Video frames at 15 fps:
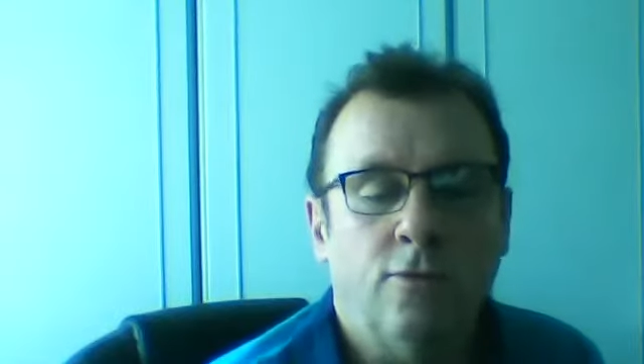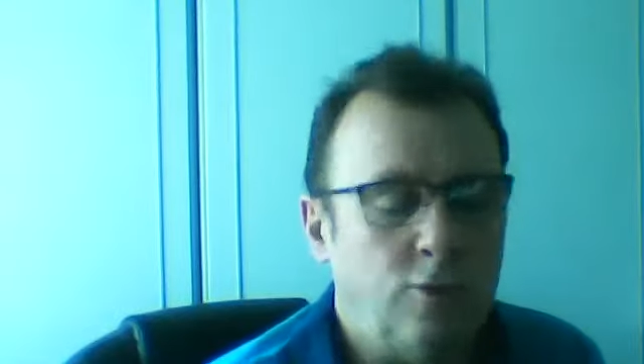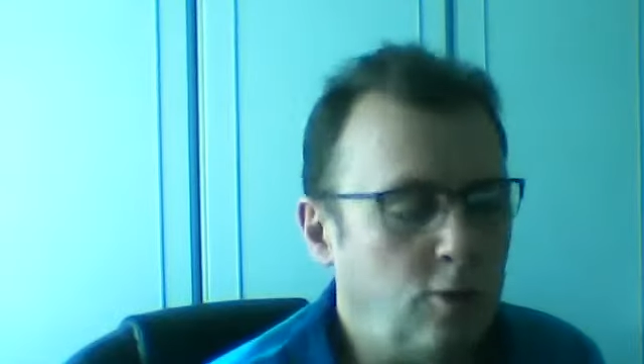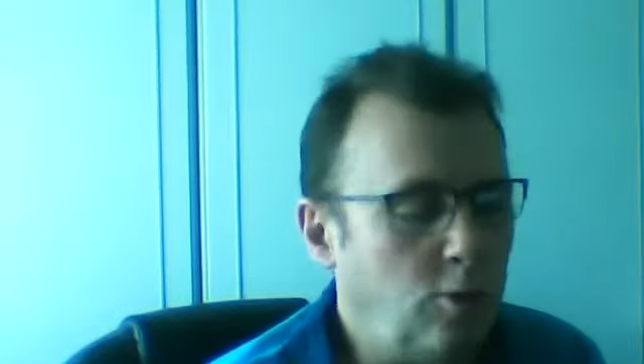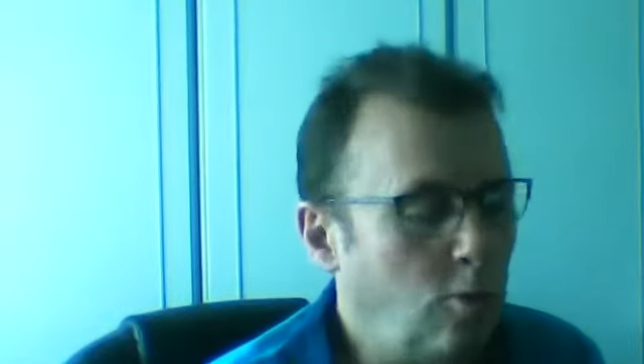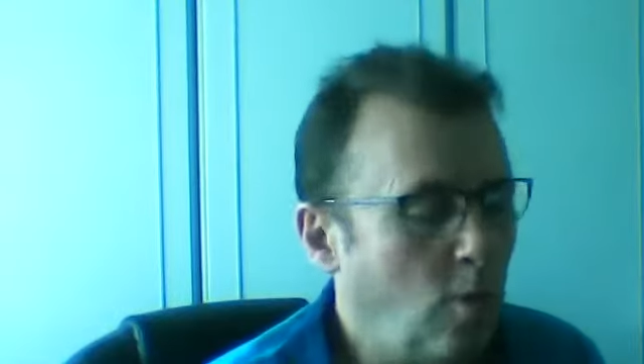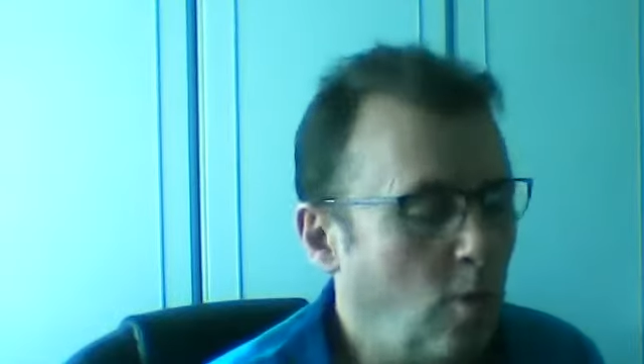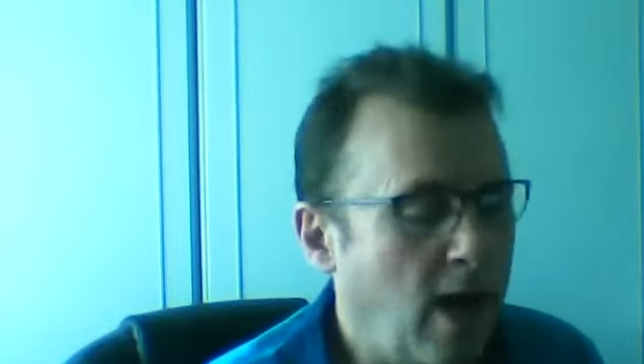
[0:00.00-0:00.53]

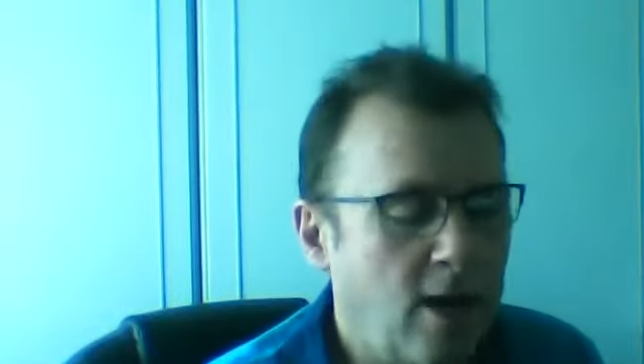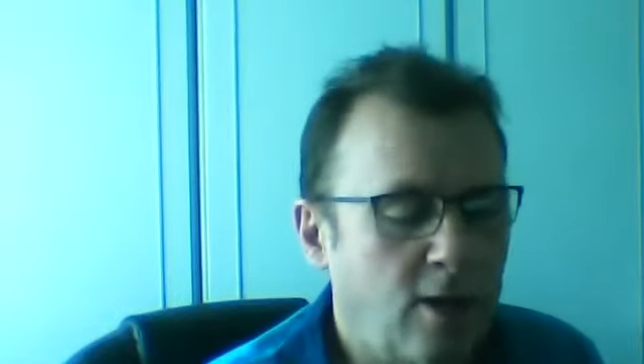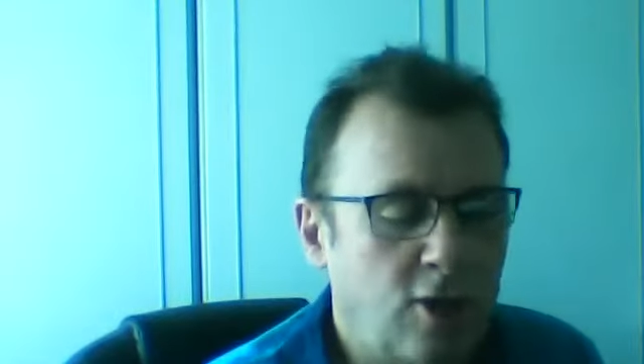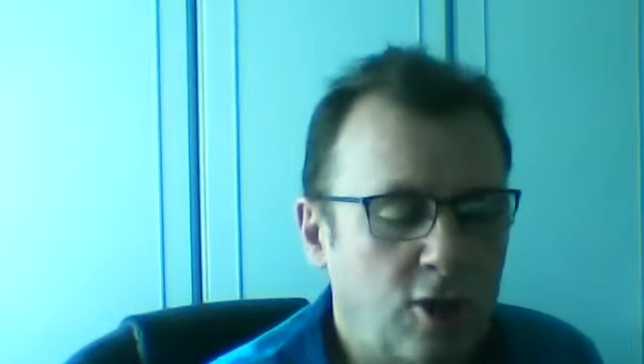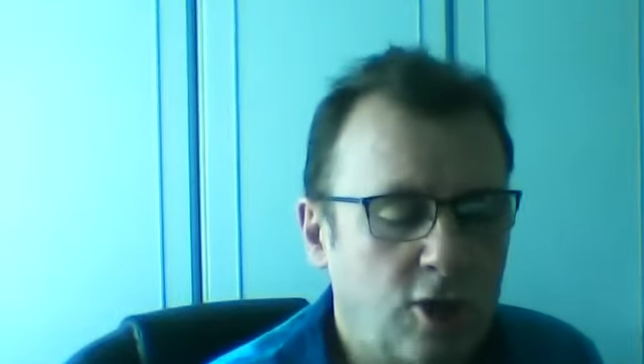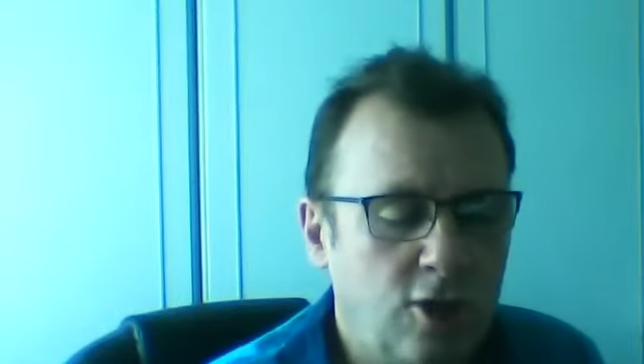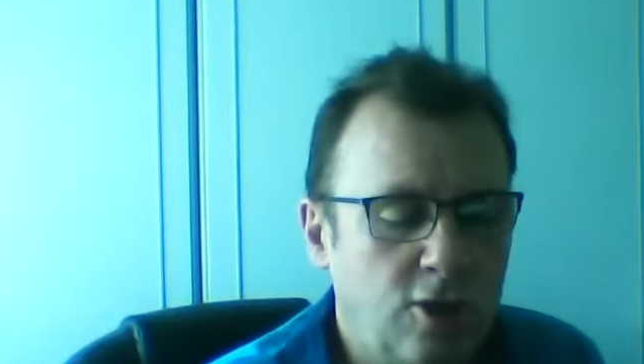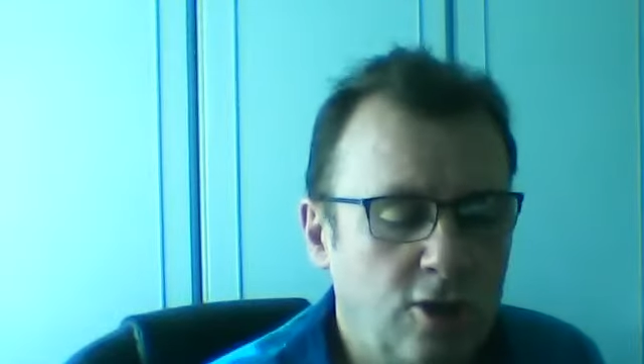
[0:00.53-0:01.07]
You
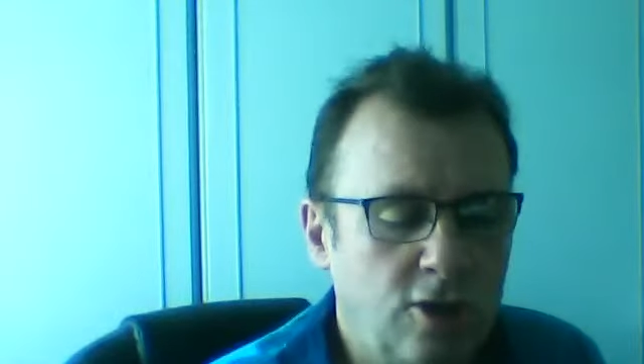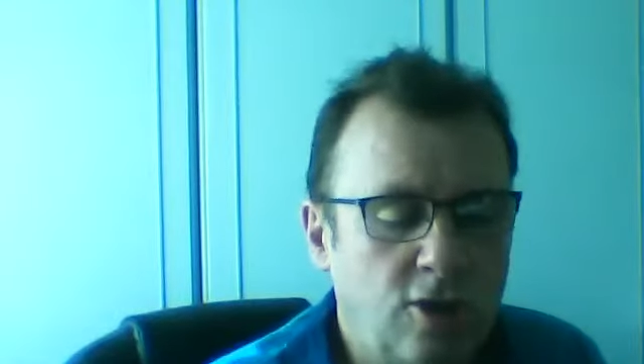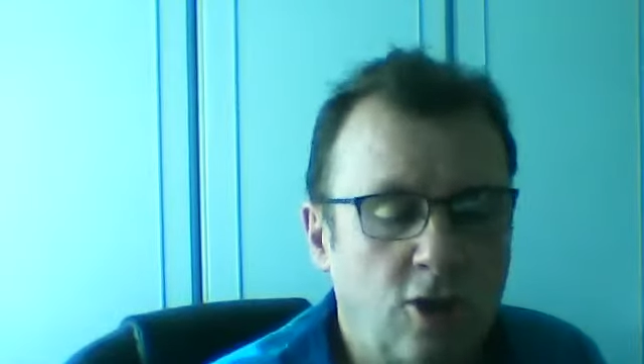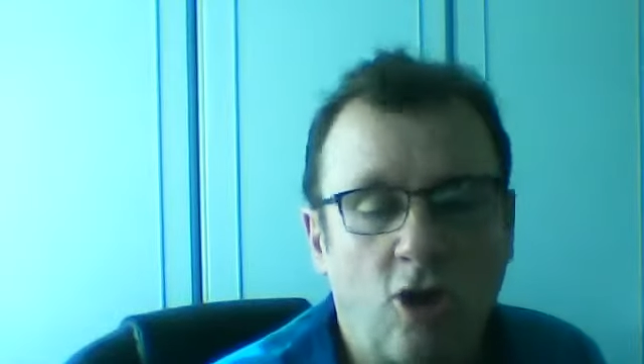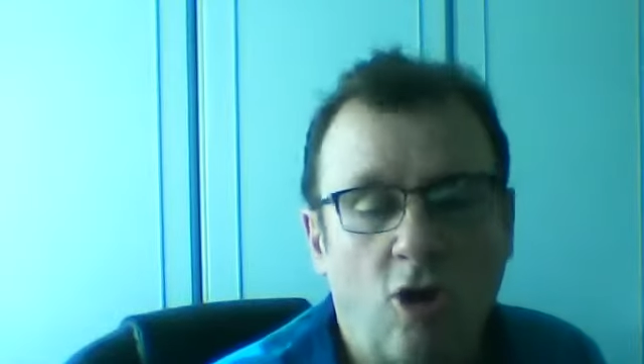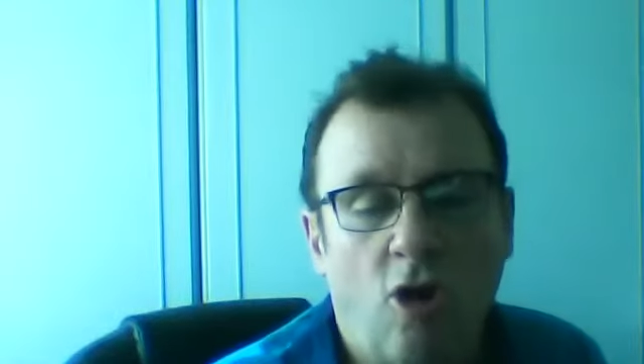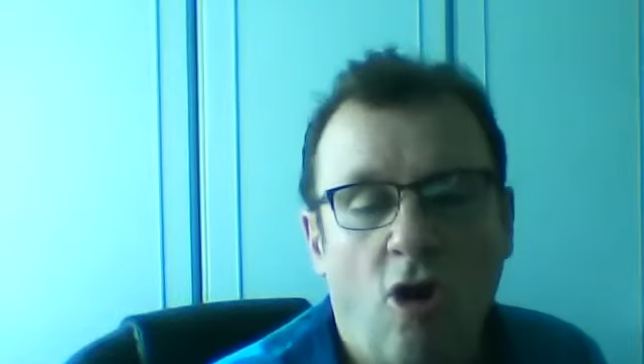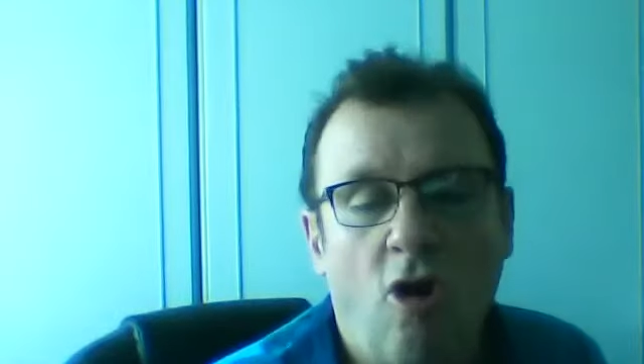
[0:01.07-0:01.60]
answered the
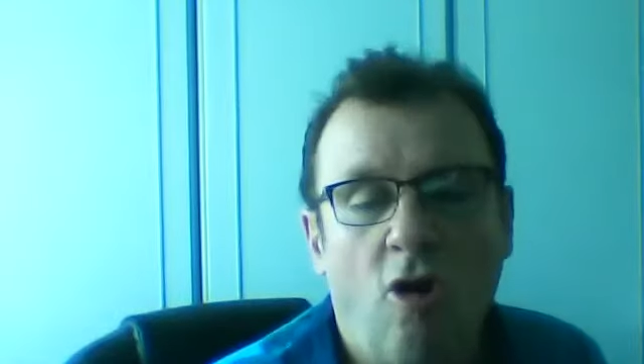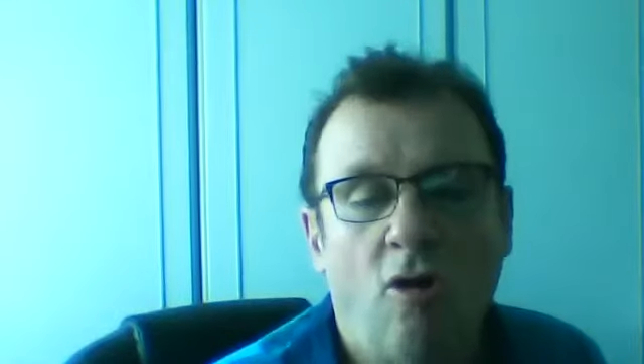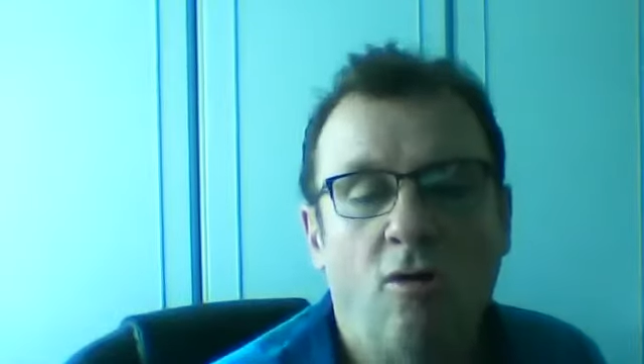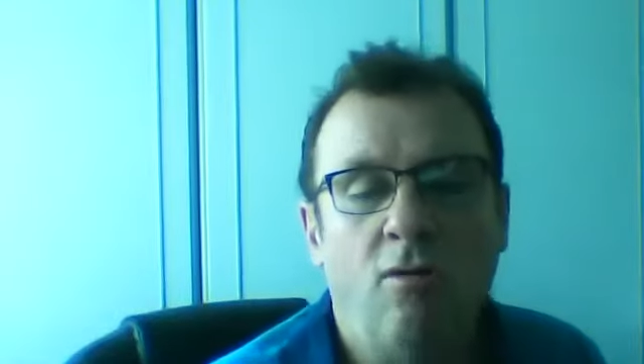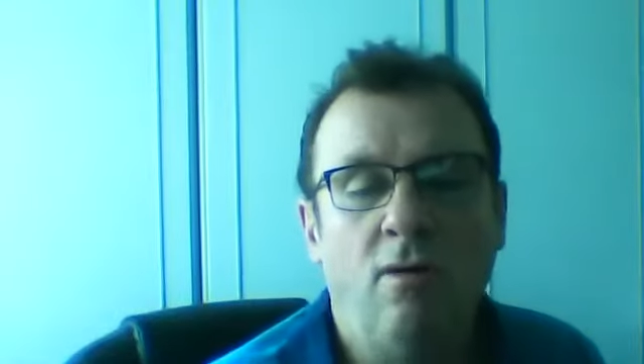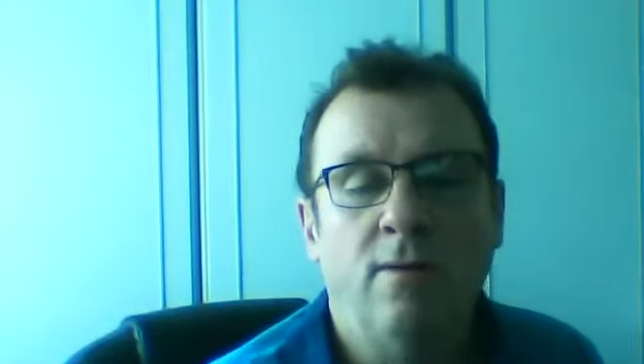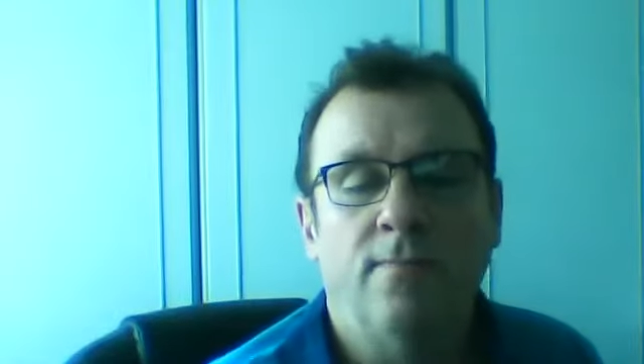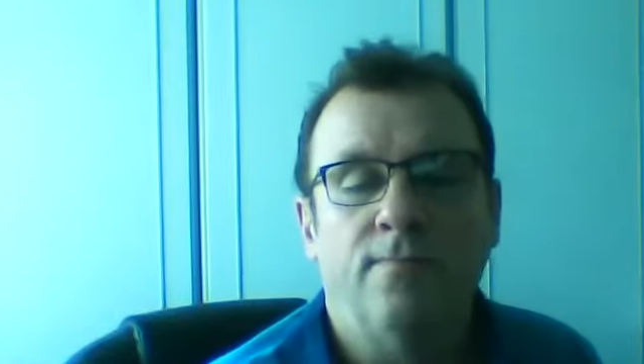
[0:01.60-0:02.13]
call.